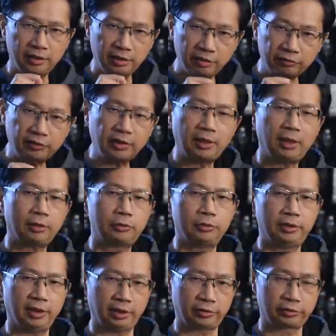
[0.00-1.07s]
If I had to
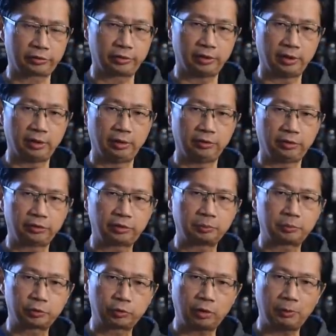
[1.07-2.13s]
guess, the
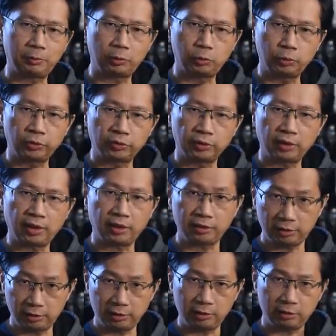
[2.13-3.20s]
subscriber who
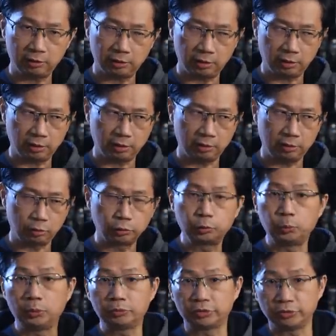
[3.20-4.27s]
had the, uh,
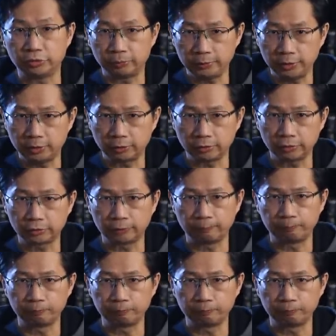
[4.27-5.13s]
those Wilson speakers